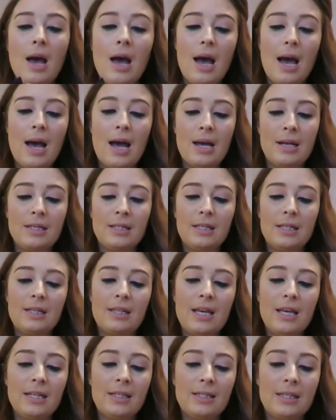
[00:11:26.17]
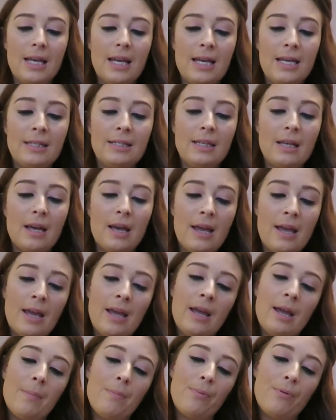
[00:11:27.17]
And this is
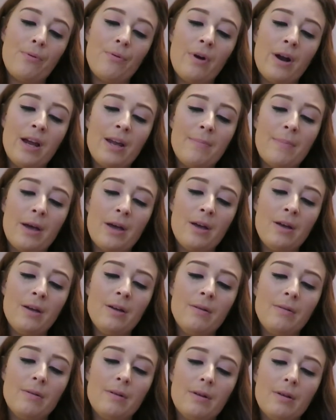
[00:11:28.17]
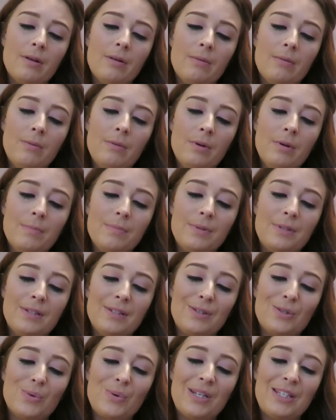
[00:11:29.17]
a primer. Whoops,
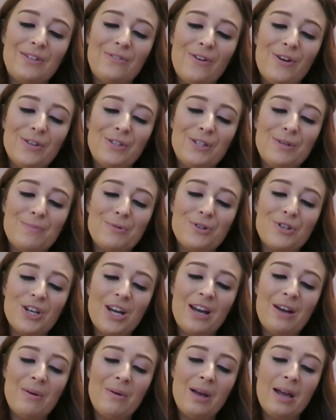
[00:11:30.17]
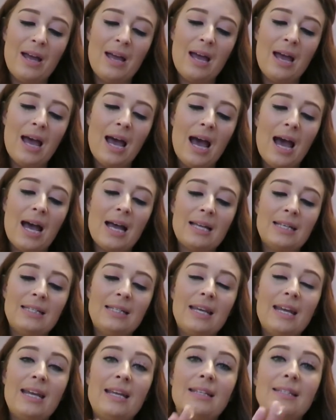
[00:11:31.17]
squeezed far too much out. And
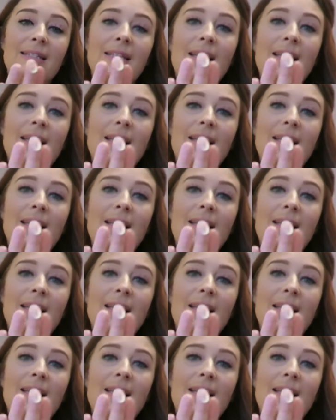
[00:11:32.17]
it's